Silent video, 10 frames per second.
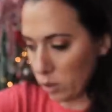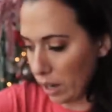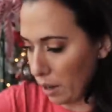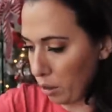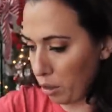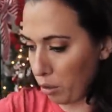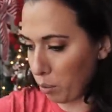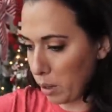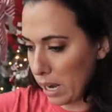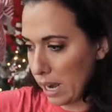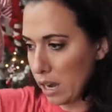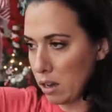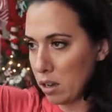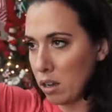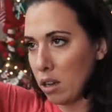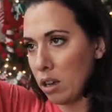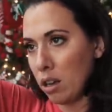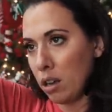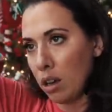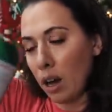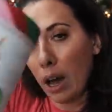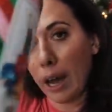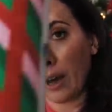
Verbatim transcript: So I got three I